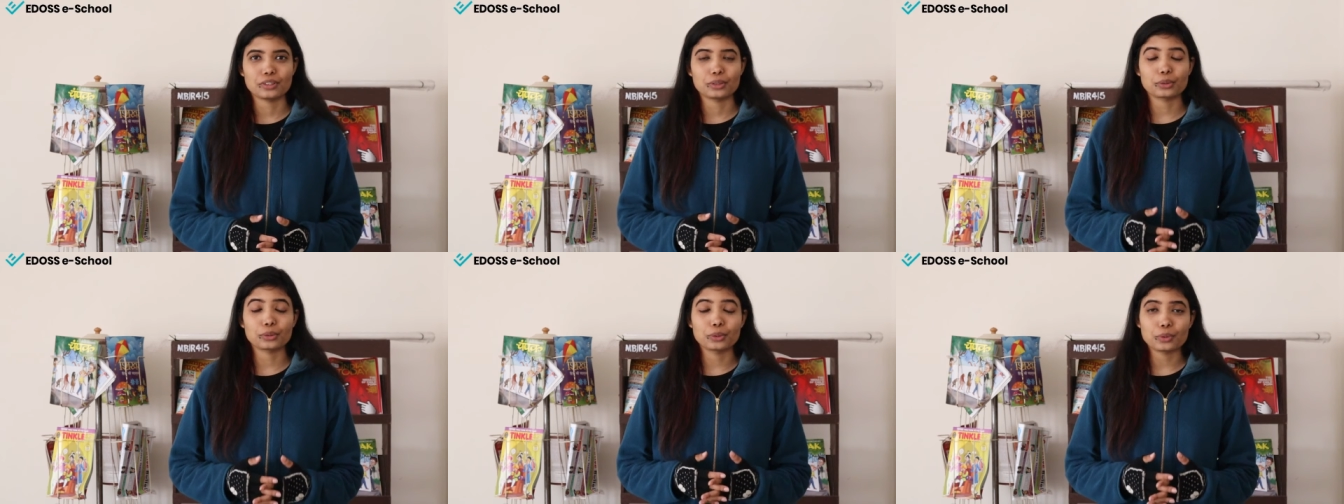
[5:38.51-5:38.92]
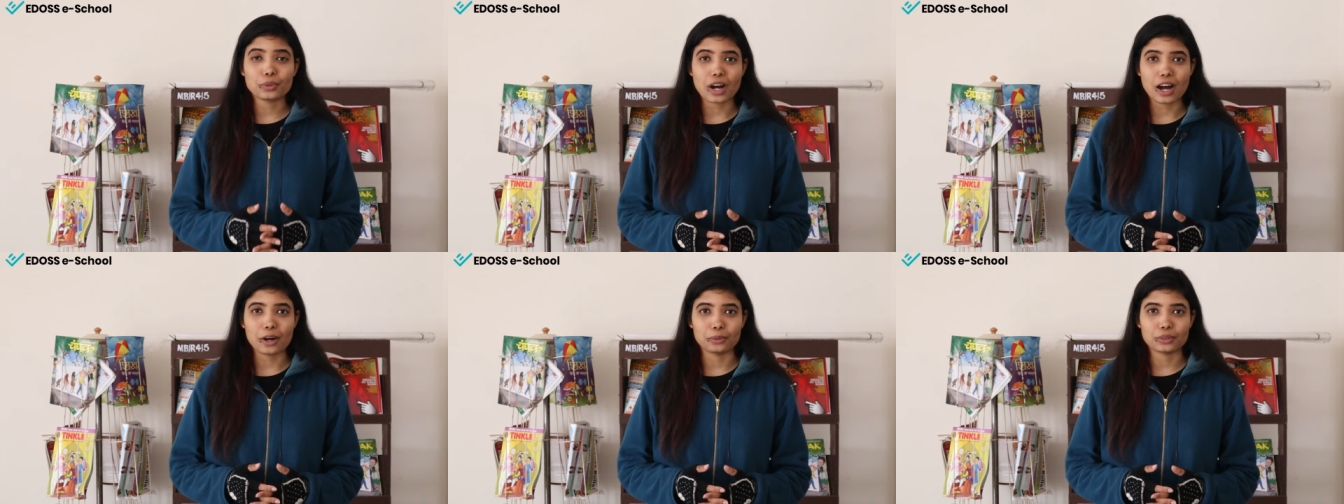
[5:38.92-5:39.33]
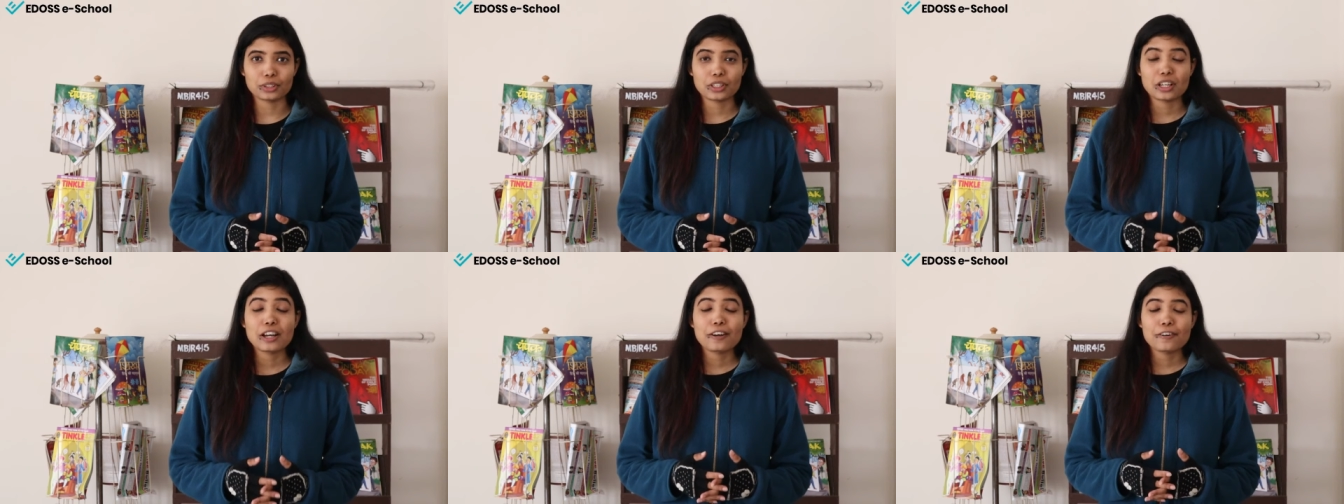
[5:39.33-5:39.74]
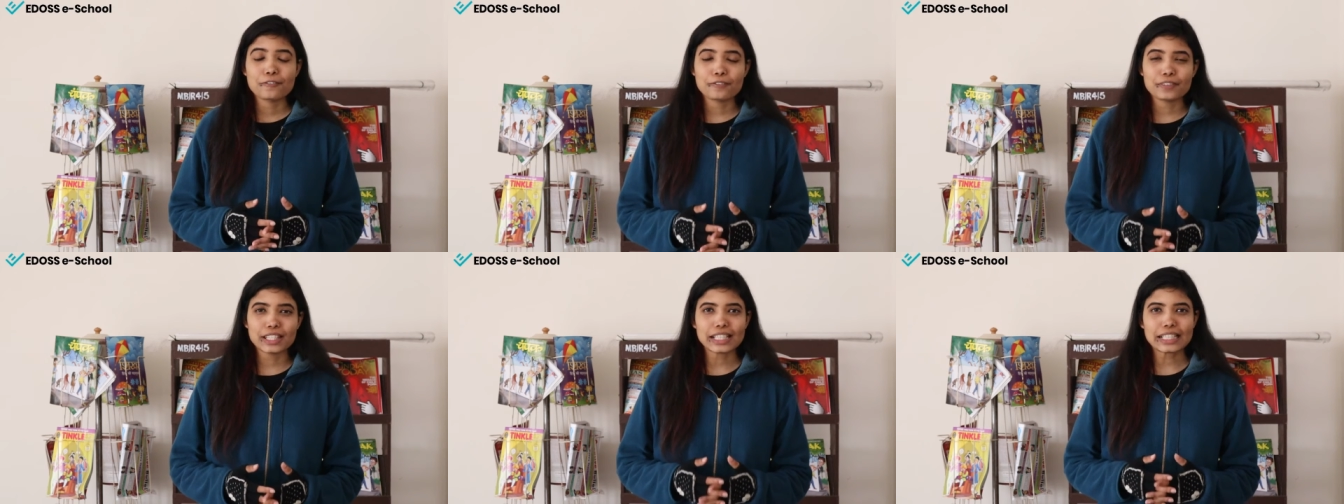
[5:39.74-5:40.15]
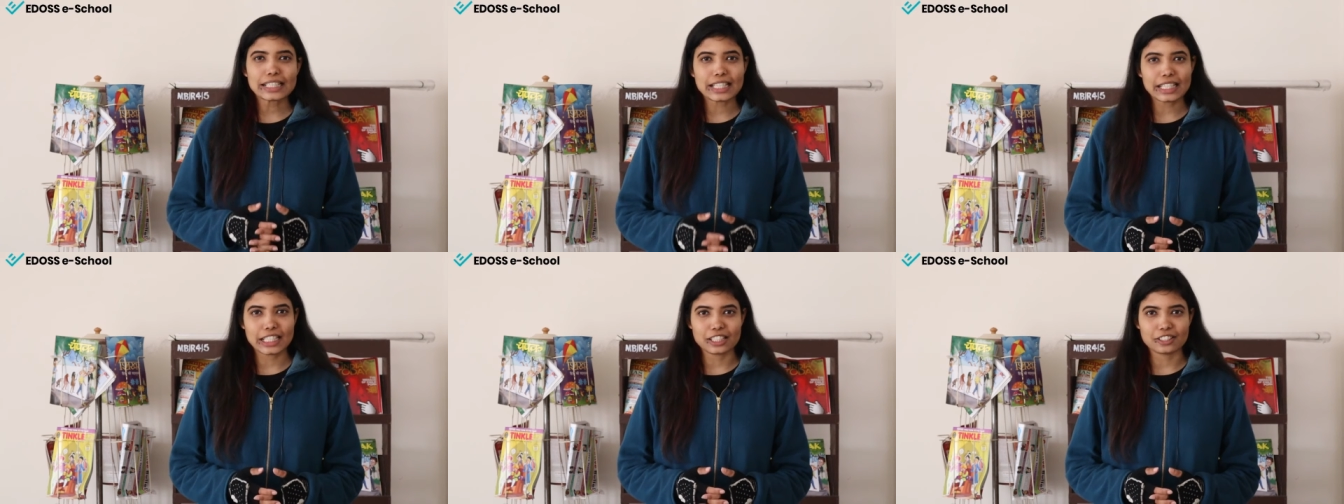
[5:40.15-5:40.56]
to go out, feel
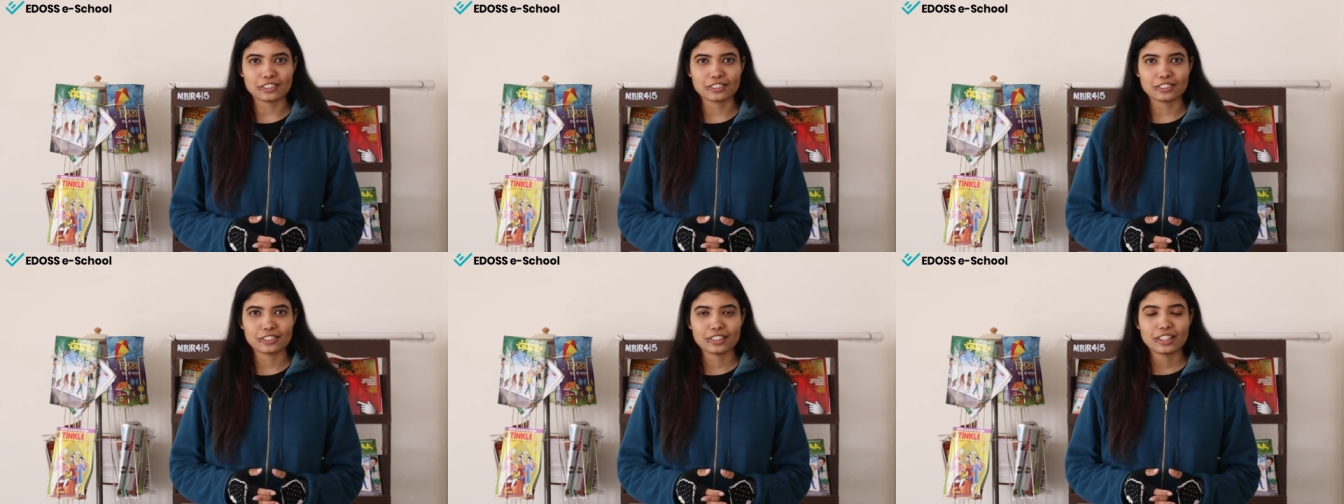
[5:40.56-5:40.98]
the nature,